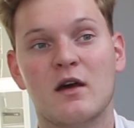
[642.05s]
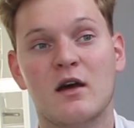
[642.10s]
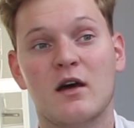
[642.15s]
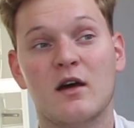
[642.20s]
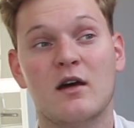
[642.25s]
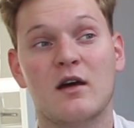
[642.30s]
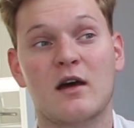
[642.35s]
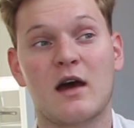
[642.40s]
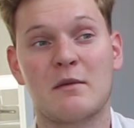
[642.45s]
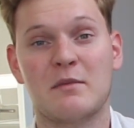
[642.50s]

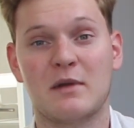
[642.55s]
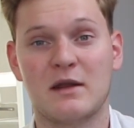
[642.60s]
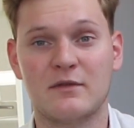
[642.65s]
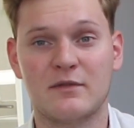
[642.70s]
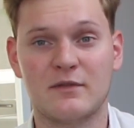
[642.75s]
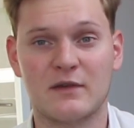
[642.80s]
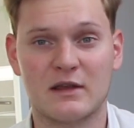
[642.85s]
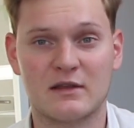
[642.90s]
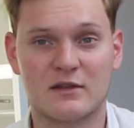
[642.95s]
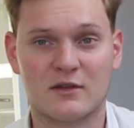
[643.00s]
I
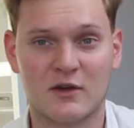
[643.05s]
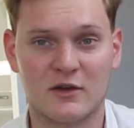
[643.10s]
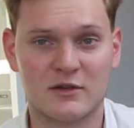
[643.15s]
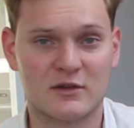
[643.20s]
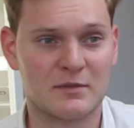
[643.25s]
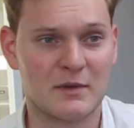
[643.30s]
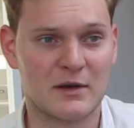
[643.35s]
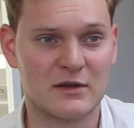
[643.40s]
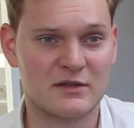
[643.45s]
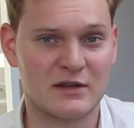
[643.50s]
believe it
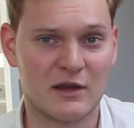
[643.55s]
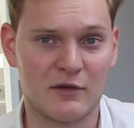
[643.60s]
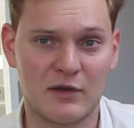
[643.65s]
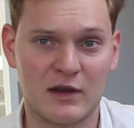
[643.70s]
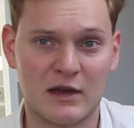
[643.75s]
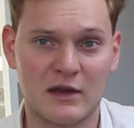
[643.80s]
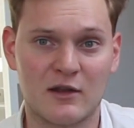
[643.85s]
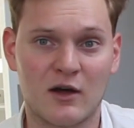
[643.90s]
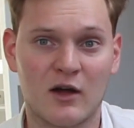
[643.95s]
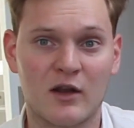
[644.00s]
costs about
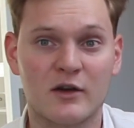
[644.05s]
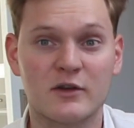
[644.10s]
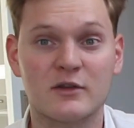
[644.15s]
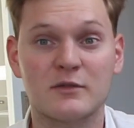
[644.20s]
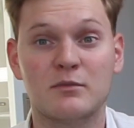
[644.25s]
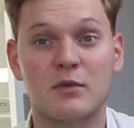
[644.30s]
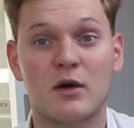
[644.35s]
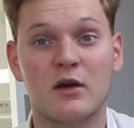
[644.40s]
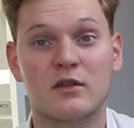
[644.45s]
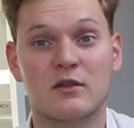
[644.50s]

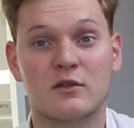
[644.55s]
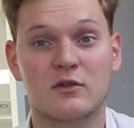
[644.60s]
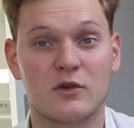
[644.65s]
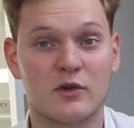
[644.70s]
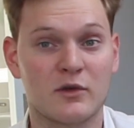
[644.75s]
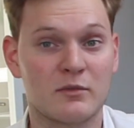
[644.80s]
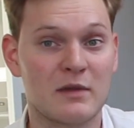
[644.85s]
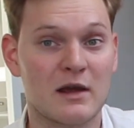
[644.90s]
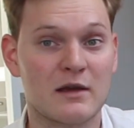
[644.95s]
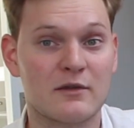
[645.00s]
$70, but
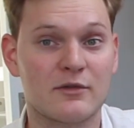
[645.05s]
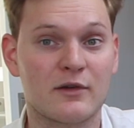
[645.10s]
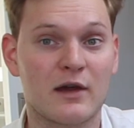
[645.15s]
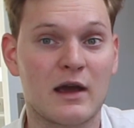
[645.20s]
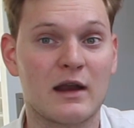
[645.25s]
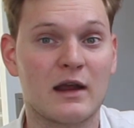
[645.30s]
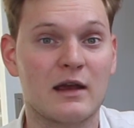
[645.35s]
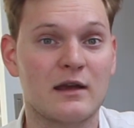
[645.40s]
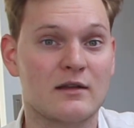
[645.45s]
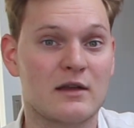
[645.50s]
during Black
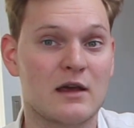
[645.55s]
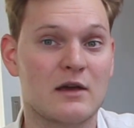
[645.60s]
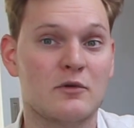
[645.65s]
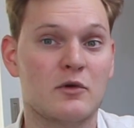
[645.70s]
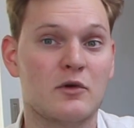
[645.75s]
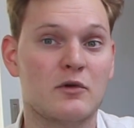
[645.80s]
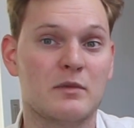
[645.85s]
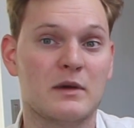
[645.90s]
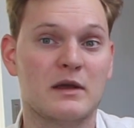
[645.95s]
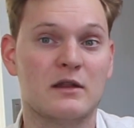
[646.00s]
Friday they
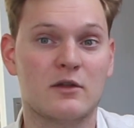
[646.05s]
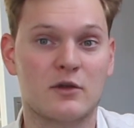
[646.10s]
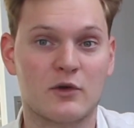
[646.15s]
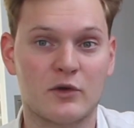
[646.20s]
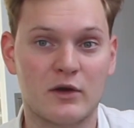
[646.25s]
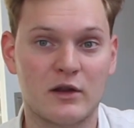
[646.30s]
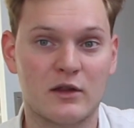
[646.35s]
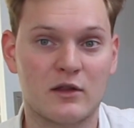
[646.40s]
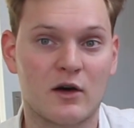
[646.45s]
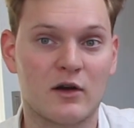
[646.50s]
will be
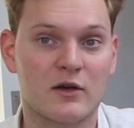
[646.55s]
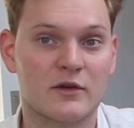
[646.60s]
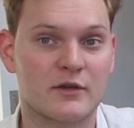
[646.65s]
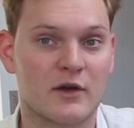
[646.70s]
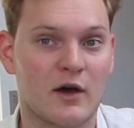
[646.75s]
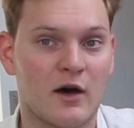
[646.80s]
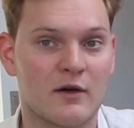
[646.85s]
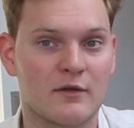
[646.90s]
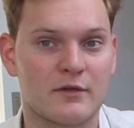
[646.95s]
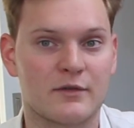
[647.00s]

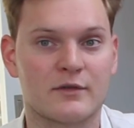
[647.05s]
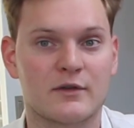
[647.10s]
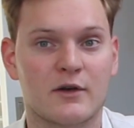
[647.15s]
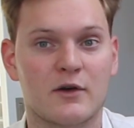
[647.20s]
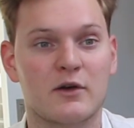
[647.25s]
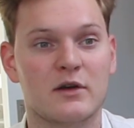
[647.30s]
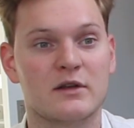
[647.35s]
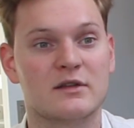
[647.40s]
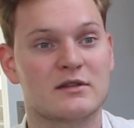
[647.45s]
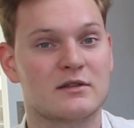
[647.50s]
$30 off.
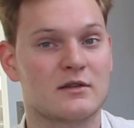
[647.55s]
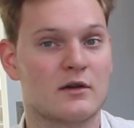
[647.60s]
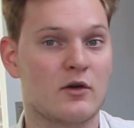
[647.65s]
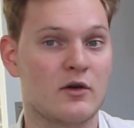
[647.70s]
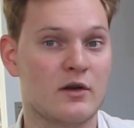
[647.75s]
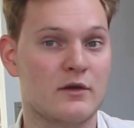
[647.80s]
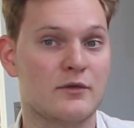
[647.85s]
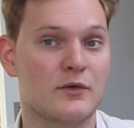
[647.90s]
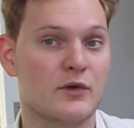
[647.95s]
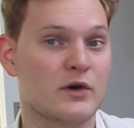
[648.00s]
So it's
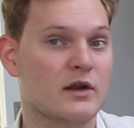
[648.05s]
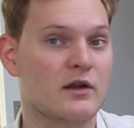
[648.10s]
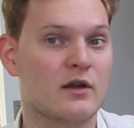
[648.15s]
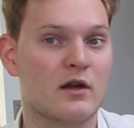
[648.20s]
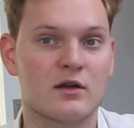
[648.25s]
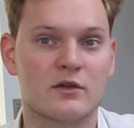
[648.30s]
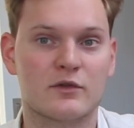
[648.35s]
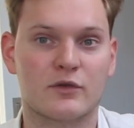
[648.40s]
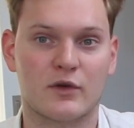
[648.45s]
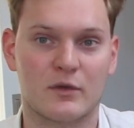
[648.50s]
only
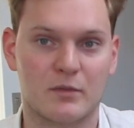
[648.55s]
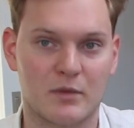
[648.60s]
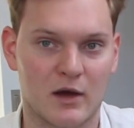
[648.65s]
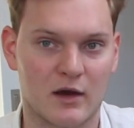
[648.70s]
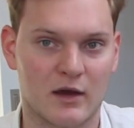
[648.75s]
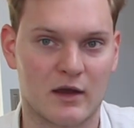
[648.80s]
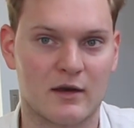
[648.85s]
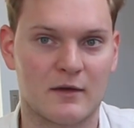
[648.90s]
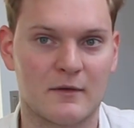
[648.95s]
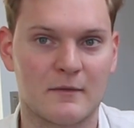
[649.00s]
$40 for the
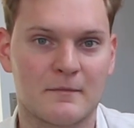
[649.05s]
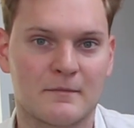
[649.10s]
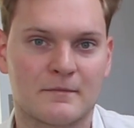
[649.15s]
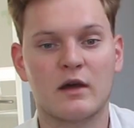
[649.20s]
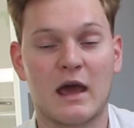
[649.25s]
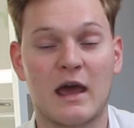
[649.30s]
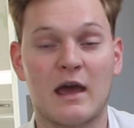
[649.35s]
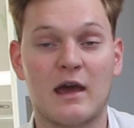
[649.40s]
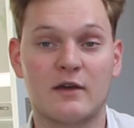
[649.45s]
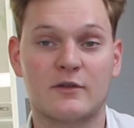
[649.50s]
plugin.
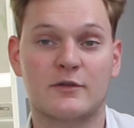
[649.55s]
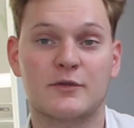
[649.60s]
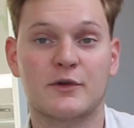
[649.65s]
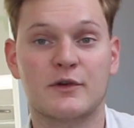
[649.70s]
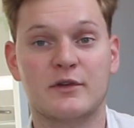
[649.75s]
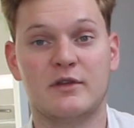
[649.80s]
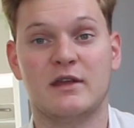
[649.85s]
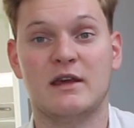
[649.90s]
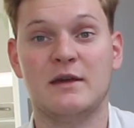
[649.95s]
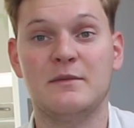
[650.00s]
As
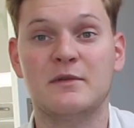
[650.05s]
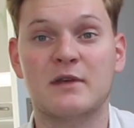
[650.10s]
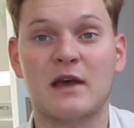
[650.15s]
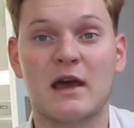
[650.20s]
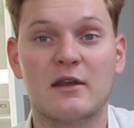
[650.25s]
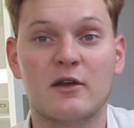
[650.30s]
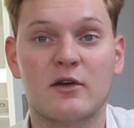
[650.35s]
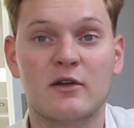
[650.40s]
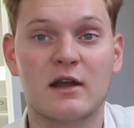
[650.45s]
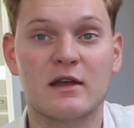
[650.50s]
for themes,
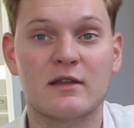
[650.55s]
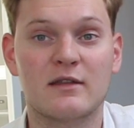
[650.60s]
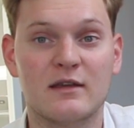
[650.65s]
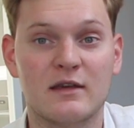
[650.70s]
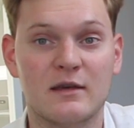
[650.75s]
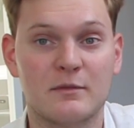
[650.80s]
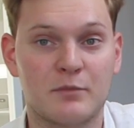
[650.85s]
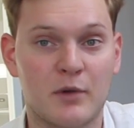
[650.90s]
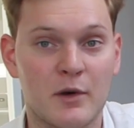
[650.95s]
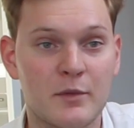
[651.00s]
I know that
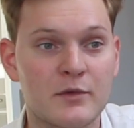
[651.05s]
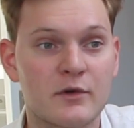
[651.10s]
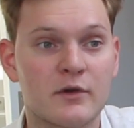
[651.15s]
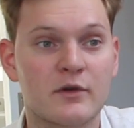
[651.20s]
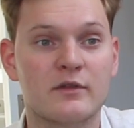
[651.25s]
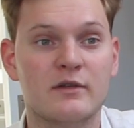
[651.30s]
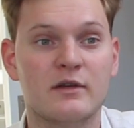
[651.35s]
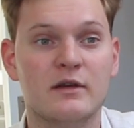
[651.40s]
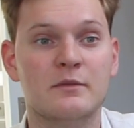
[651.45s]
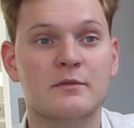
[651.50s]
the
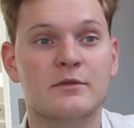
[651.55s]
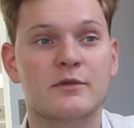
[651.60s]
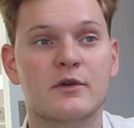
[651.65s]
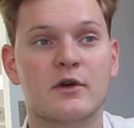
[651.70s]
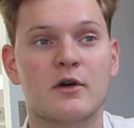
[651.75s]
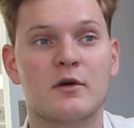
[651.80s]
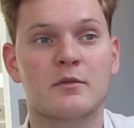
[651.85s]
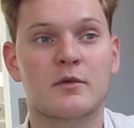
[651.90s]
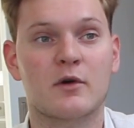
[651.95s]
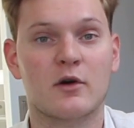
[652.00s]
Popcorn theme
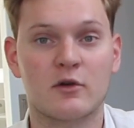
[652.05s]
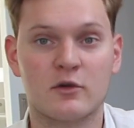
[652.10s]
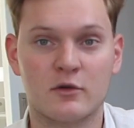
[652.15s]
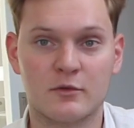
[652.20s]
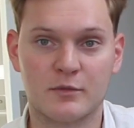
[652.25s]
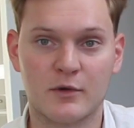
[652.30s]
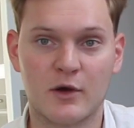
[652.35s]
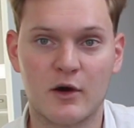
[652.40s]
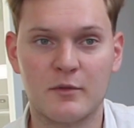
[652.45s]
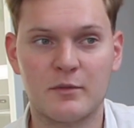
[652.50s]
from
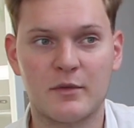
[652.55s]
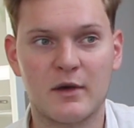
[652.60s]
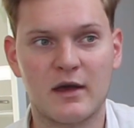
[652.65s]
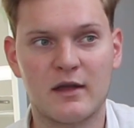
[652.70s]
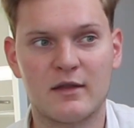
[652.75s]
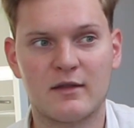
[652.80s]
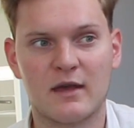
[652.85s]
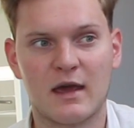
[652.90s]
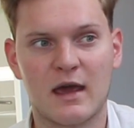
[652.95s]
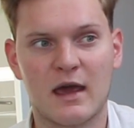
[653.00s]
Coral
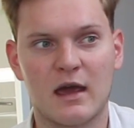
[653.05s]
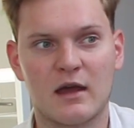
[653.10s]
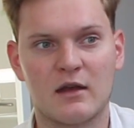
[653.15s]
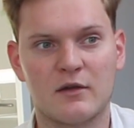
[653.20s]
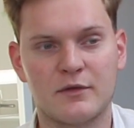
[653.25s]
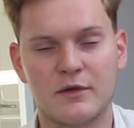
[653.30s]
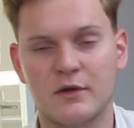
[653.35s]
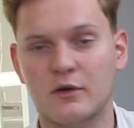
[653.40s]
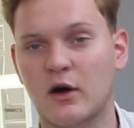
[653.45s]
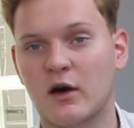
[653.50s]
Broadband and
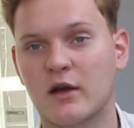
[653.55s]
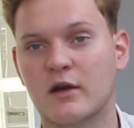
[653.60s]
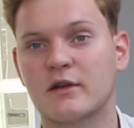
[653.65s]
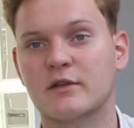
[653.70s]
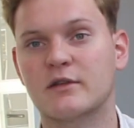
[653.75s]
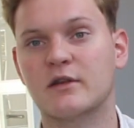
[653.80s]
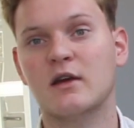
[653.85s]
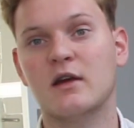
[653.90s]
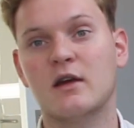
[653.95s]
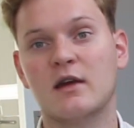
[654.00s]
a few
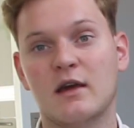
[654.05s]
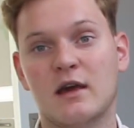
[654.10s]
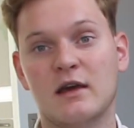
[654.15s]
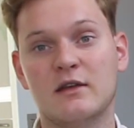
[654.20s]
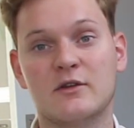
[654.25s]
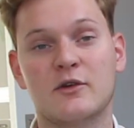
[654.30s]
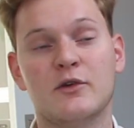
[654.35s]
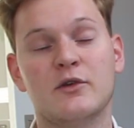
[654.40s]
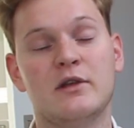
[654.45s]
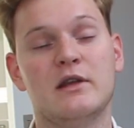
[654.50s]
others,
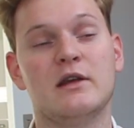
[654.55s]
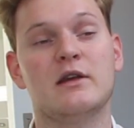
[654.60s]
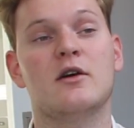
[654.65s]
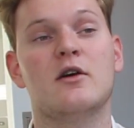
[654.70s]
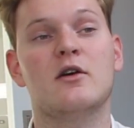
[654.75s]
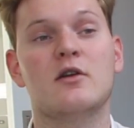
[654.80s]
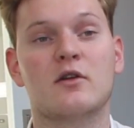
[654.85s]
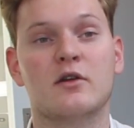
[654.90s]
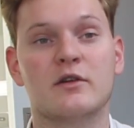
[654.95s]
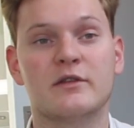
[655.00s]
it's currently
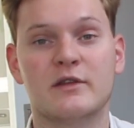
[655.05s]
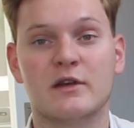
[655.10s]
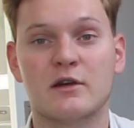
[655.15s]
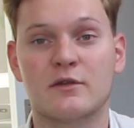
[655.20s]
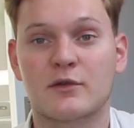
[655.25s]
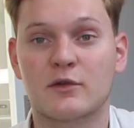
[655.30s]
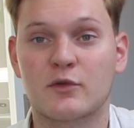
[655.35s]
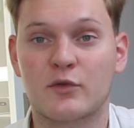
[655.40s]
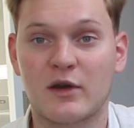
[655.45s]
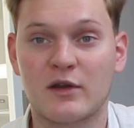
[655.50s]
going on
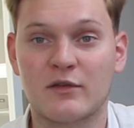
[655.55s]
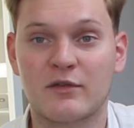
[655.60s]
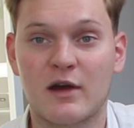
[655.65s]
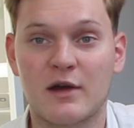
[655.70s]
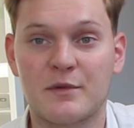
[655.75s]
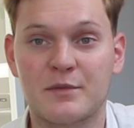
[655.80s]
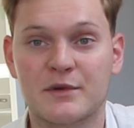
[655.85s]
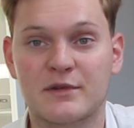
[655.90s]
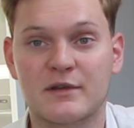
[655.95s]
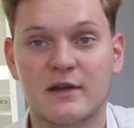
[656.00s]
sale for
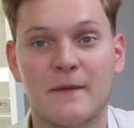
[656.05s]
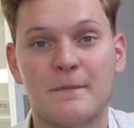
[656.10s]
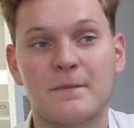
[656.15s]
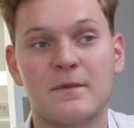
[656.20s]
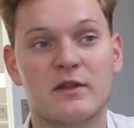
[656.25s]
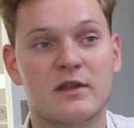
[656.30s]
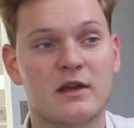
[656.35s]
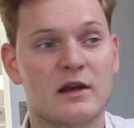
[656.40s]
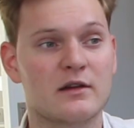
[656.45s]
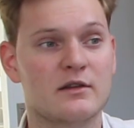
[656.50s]

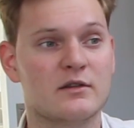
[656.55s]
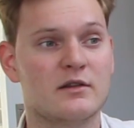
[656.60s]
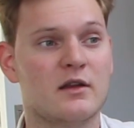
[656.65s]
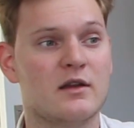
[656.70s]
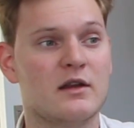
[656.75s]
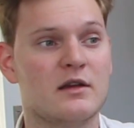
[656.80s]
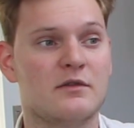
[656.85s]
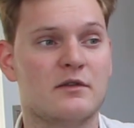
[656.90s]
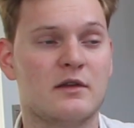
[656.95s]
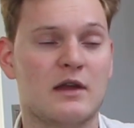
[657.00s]
25%. There's
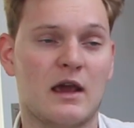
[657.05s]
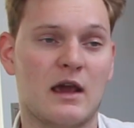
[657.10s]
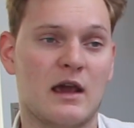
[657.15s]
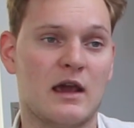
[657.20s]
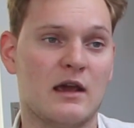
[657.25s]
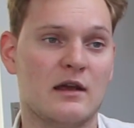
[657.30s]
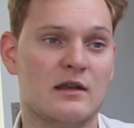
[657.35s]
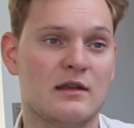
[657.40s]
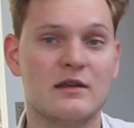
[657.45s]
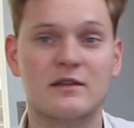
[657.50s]
not even
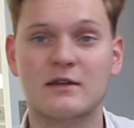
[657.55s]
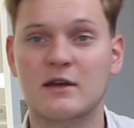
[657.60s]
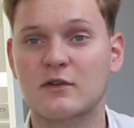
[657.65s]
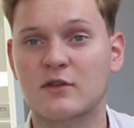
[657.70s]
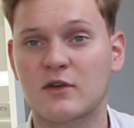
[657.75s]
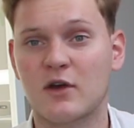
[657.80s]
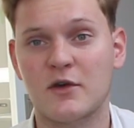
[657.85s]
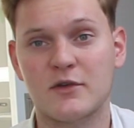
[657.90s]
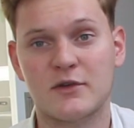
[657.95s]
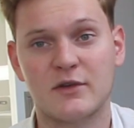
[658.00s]
a
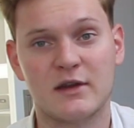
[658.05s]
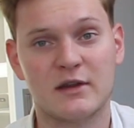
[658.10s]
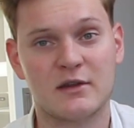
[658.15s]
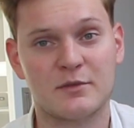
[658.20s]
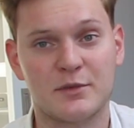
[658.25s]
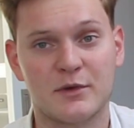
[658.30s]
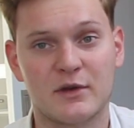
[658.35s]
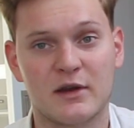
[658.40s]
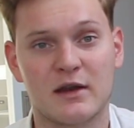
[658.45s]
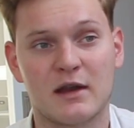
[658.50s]
discount code you need
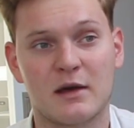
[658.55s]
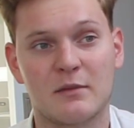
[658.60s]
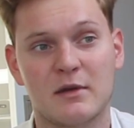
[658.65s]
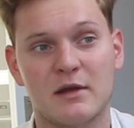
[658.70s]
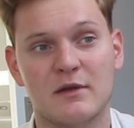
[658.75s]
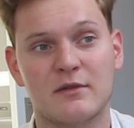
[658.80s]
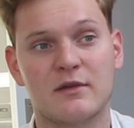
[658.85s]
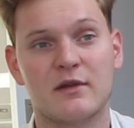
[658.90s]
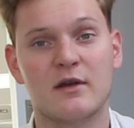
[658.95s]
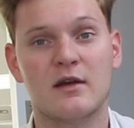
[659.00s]
to put in. I
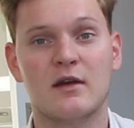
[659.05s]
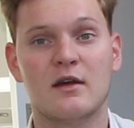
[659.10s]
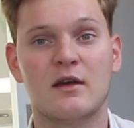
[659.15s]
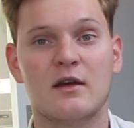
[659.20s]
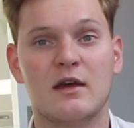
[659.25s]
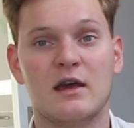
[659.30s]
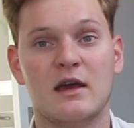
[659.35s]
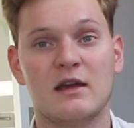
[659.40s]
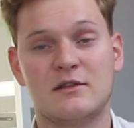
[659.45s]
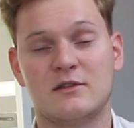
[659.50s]
believe
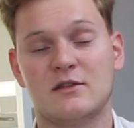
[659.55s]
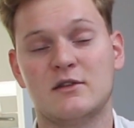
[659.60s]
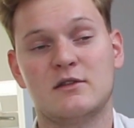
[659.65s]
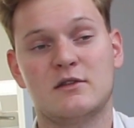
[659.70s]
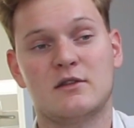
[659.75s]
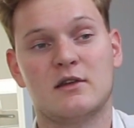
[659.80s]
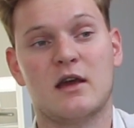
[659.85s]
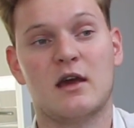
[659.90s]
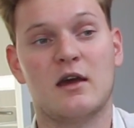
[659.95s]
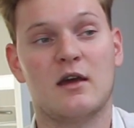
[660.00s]
it's
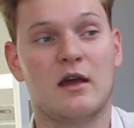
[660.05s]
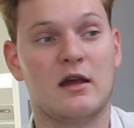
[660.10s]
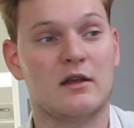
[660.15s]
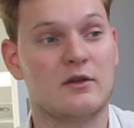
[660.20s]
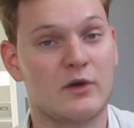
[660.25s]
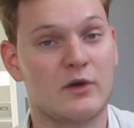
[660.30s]
just a